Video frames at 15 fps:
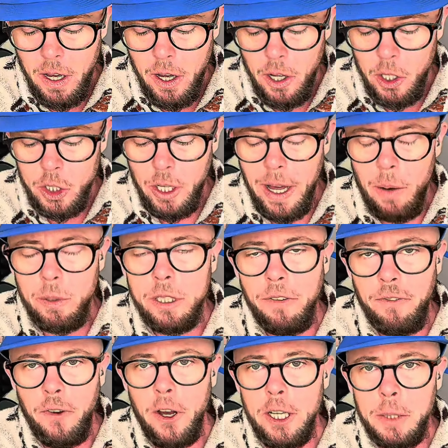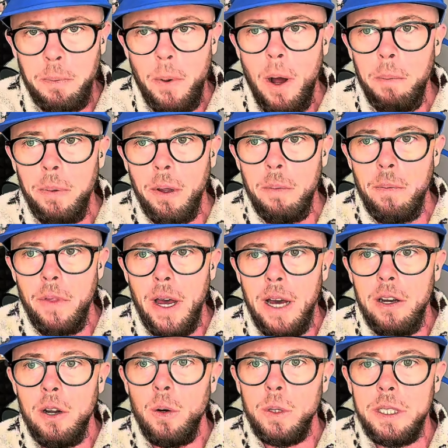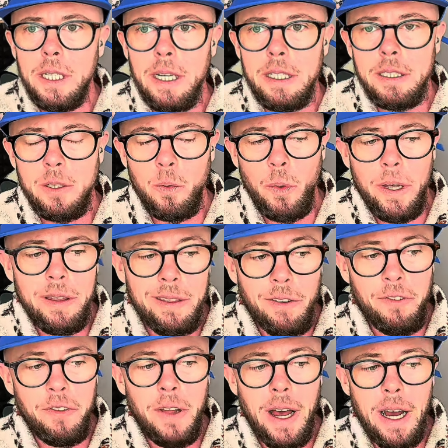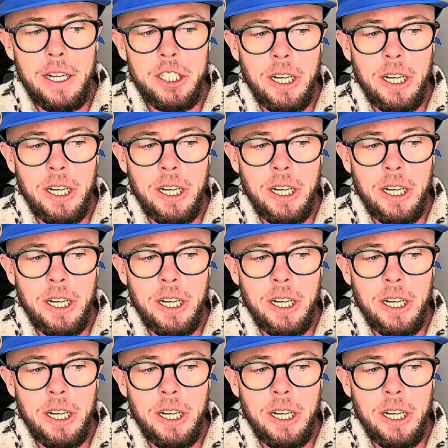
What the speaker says: So that was the first problem that I noticed with the Flash,